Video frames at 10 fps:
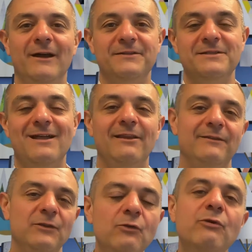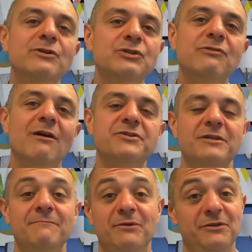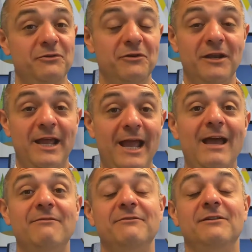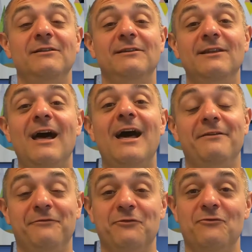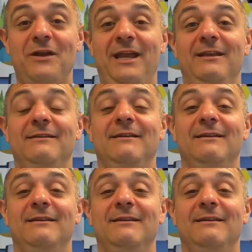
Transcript: it's not like the new construction, but you're gonna have a lot of great